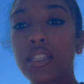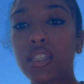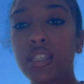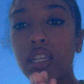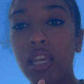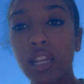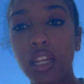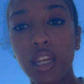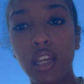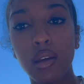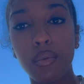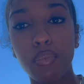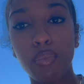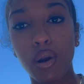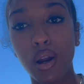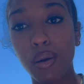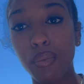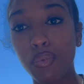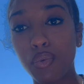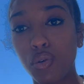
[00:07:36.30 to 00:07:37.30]
skinny,
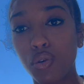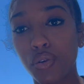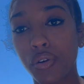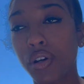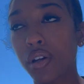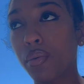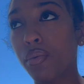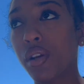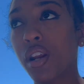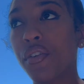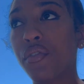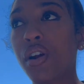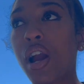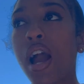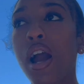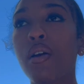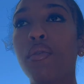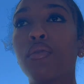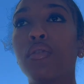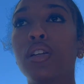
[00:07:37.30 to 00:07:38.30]
purple, green, whatever,
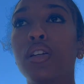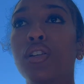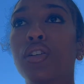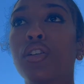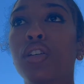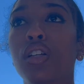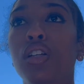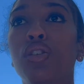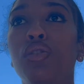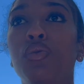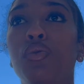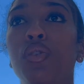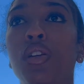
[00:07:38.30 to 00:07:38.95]
I literally do